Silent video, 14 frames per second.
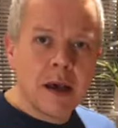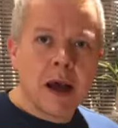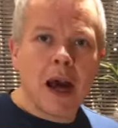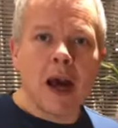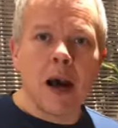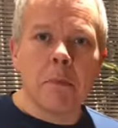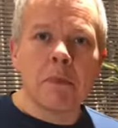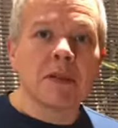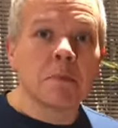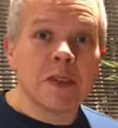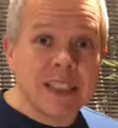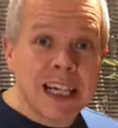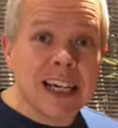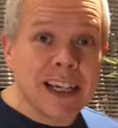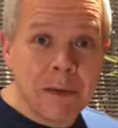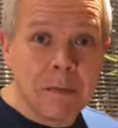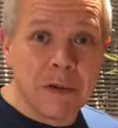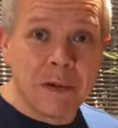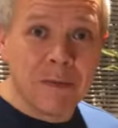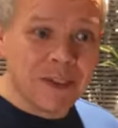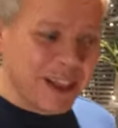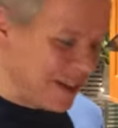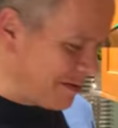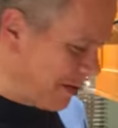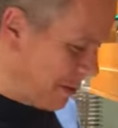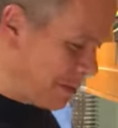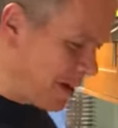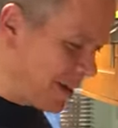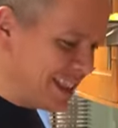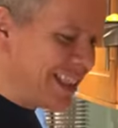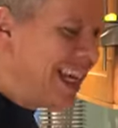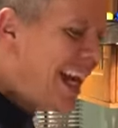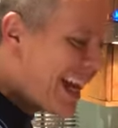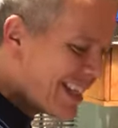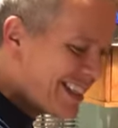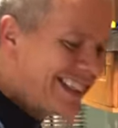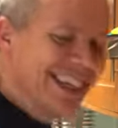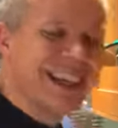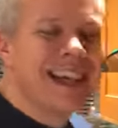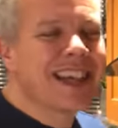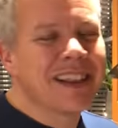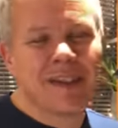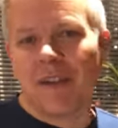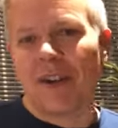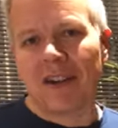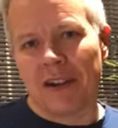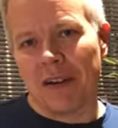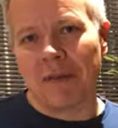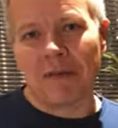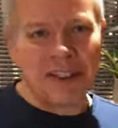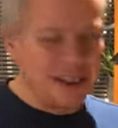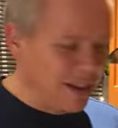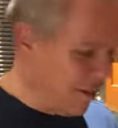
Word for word: Um, but it's particularly important with this one because yes, the vodka was in